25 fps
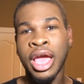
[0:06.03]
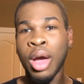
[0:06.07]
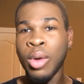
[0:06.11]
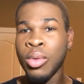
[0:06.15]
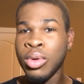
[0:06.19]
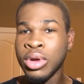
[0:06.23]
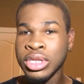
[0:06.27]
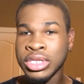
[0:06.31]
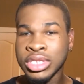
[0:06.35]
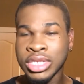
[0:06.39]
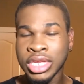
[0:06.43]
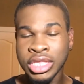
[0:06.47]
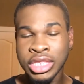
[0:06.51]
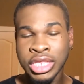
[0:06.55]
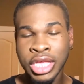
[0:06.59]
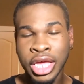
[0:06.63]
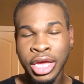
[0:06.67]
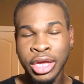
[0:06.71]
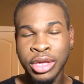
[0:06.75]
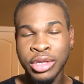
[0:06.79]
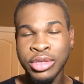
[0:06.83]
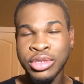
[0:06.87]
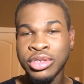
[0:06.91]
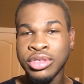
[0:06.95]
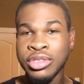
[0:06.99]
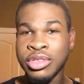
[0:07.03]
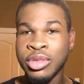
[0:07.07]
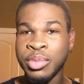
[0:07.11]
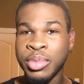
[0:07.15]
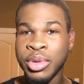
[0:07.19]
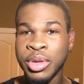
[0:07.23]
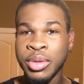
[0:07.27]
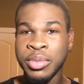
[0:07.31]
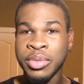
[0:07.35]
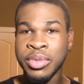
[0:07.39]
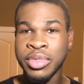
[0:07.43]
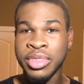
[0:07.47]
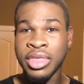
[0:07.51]
I want to say thank you to the
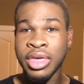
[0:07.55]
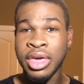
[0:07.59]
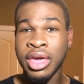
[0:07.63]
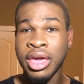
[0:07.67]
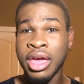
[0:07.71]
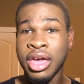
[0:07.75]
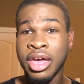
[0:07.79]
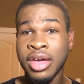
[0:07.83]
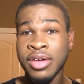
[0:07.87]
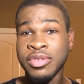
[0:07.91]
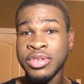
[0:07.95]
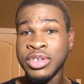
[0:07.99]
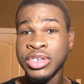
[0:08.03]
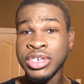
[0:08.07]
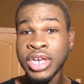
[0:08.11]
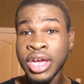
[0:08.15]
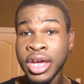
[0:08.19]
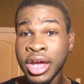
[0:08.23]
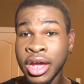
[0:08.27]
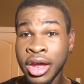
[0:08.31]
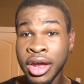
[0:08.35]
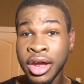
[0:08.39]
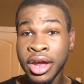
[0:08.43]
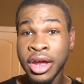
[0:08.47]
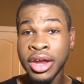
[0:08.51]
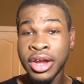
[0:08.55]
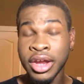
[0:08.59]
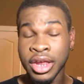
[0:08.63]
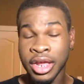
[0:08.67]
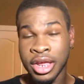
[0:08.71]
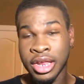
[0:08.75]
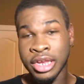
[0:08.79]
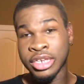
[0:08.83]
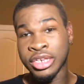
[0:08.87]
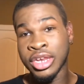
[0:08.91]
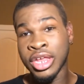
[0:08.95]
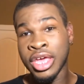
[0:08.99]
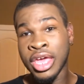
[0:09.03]
people that have shared
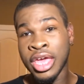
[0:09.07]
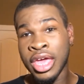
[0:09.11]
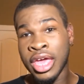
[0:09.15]
and